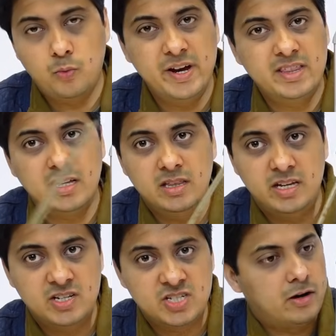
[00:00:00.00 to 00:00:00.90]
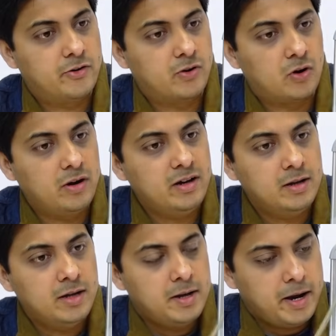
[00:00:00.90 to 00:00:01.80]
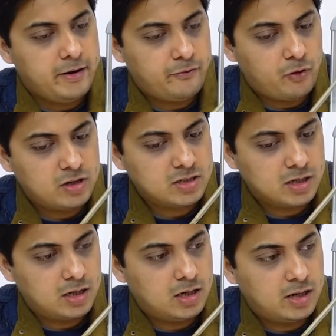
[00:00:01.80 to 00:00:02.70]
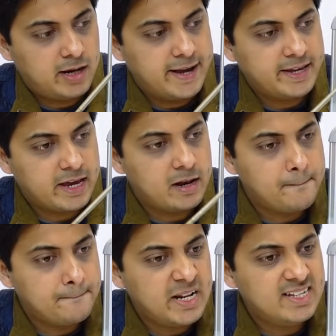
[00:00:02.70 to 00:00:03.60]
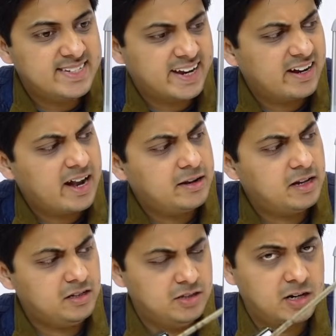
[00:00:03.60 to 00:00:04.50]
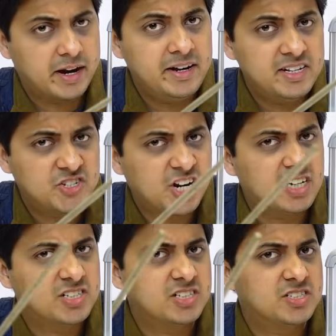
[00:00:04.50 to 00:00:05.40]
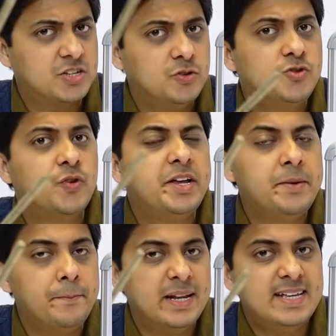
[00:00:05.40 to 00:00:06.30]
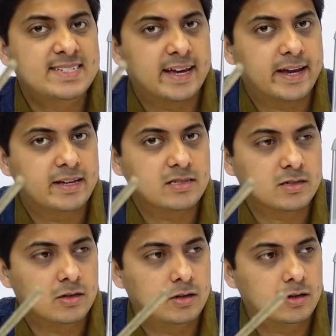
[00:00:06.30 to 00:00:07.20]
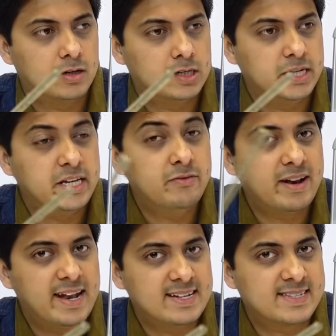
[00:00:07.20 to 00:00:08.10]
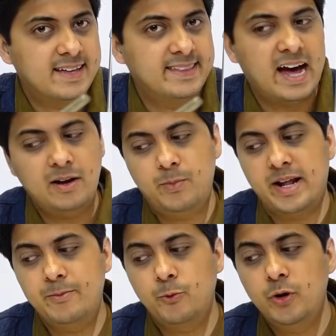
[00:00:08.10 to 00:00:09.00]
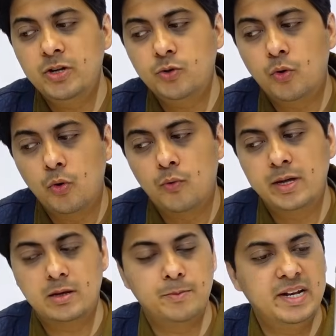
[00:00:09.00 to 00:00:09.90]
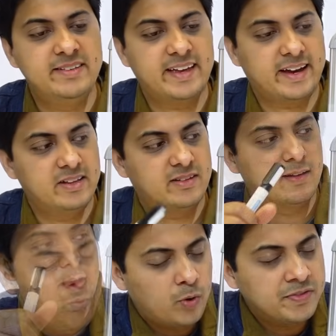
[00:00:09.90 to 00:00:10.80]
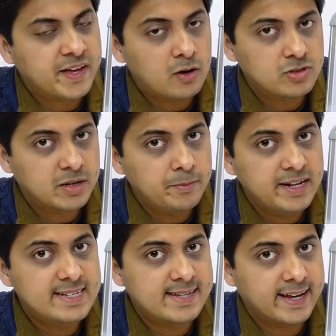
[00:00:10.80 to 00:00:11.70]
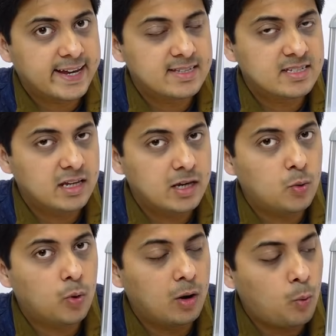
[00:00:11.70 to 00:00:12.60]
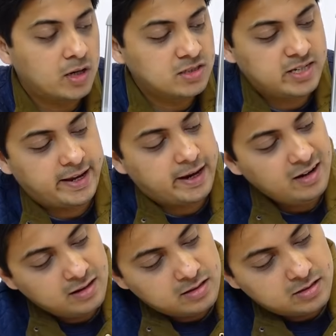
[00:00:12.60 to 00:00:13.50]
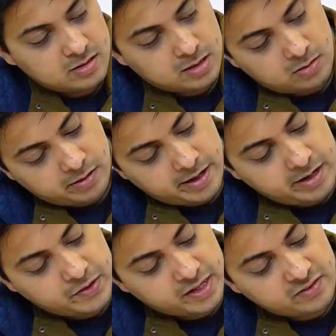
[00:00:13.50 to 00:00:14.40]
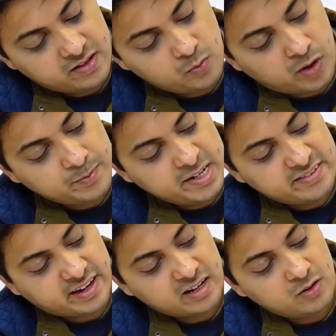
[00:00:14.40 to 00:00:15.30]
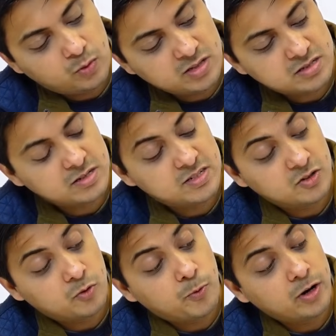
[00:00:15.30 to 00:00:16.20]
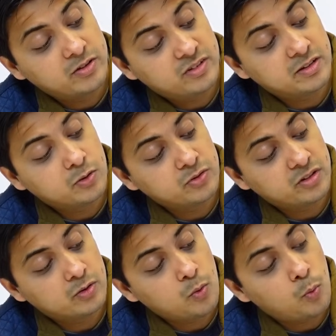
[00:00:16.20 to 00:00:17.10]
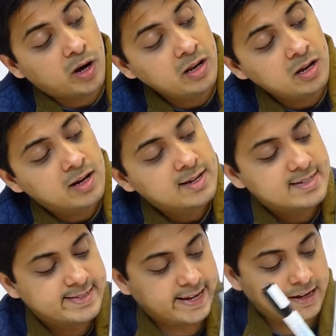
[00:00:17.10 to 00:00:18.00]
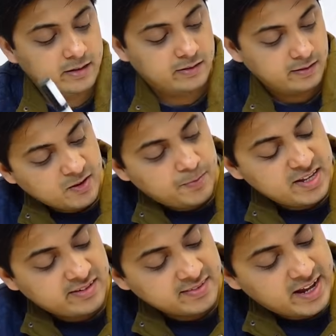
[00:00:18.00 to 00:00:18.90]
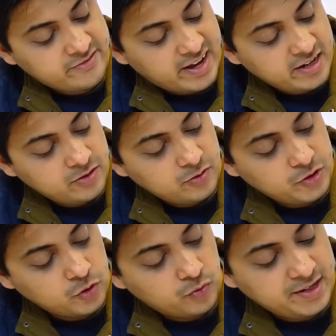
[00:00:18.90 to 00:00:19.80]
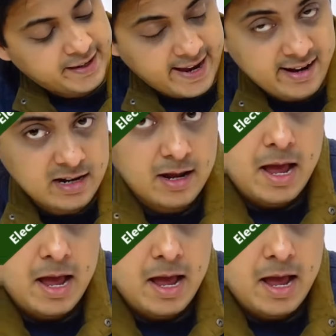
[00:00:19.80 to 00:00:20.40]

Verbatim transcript: with this uh, rod it was uh, like in a millisecond and the current discharges usually usually milliseconds or even less than that but i'm going to go with milliseconds 1000 milliseconds equal 1 second so here you can see 1 millisecond equals 0.001 seconds placing that value you will get